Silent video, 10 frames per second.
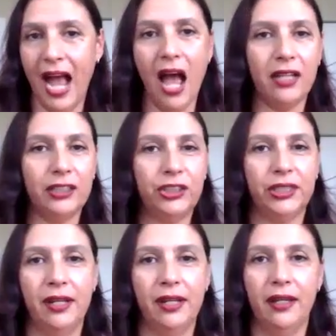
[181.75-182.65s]

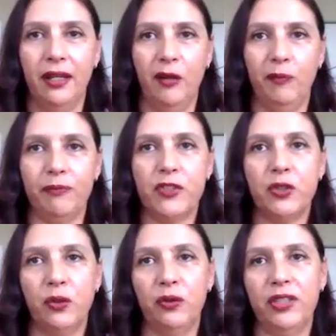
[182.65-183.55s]
cash.
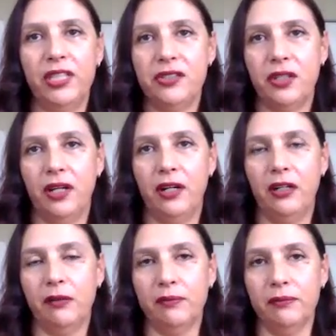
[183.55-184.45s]
So these
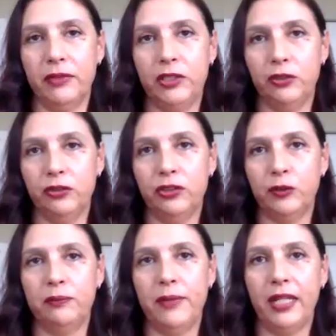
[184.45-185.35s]
are just
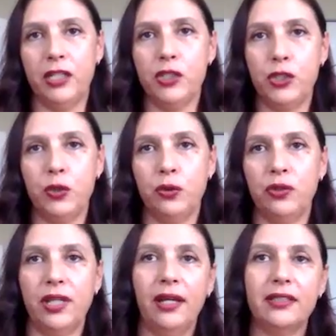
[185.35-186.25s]
making sure
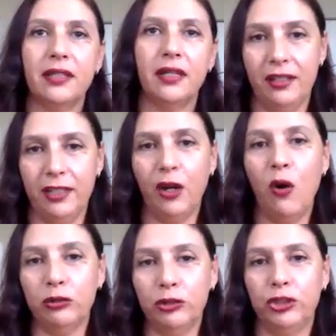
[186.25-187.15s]
that then the
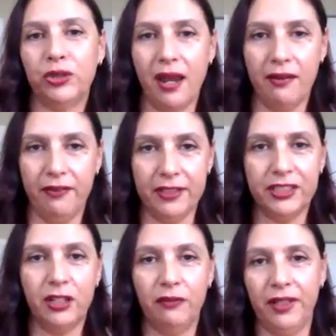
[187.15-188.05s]
cost
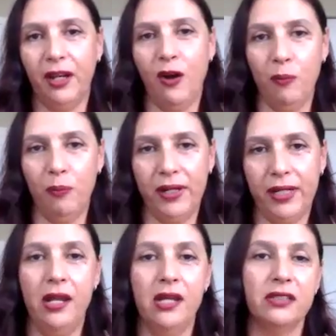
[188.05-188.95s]
drivers of the
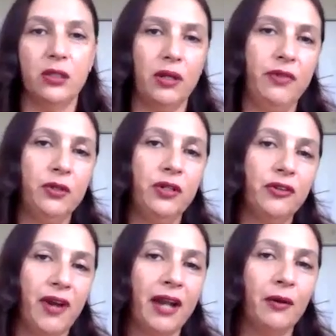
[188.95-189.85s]
company. So if you're
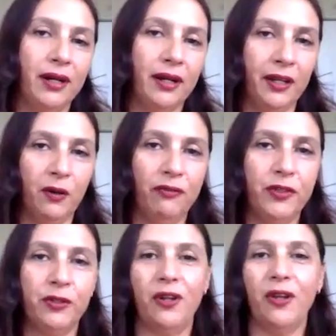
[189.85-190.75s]
not granular enough,
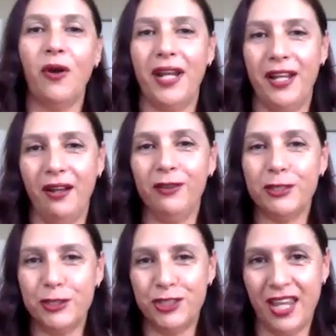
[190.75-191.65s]
you're not going to
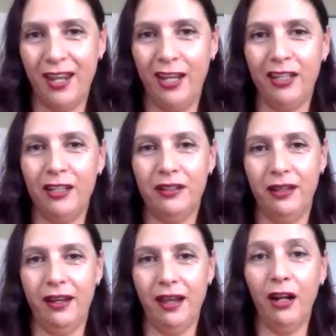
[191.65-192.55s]
understand
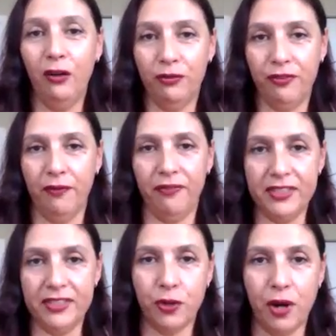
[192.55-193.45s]
a lot of
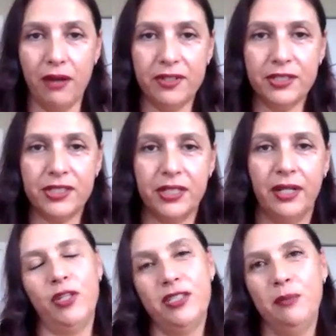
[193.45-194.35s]
these drivers.
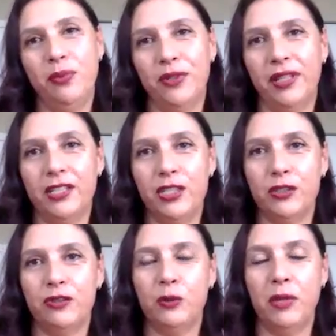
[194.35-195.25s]
So it's important
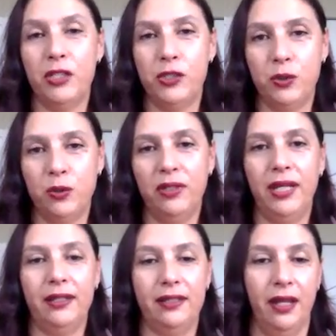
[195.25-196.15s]
just to make sure
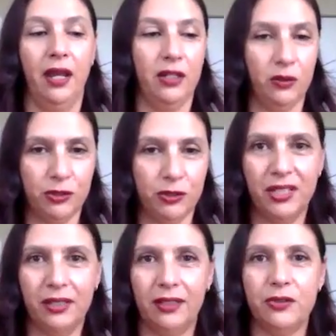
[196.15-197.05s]
that you
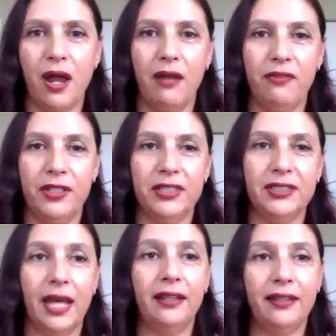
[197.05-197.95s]
understand the
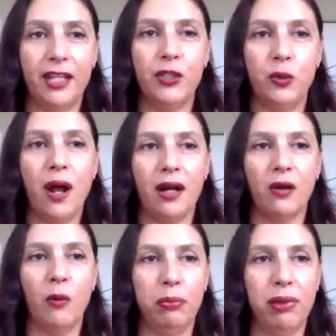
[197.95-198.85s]
drivers and that you are
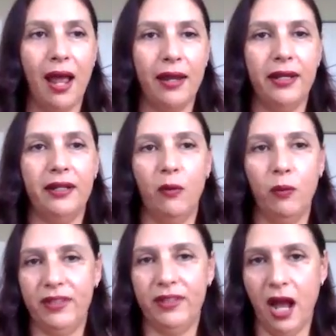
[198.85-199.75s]
complying
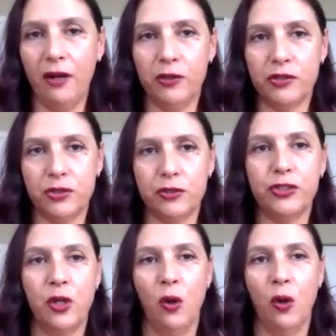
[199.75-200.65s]
with the
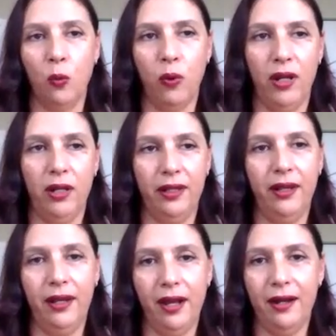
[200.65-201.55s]
auditors when
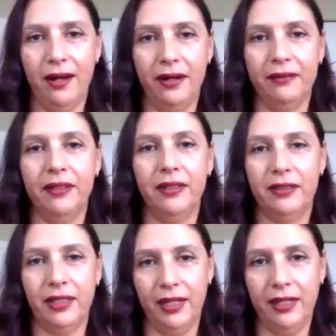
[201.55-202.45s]
they are
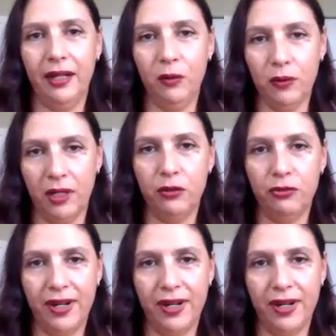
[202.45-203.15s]
taking a look at your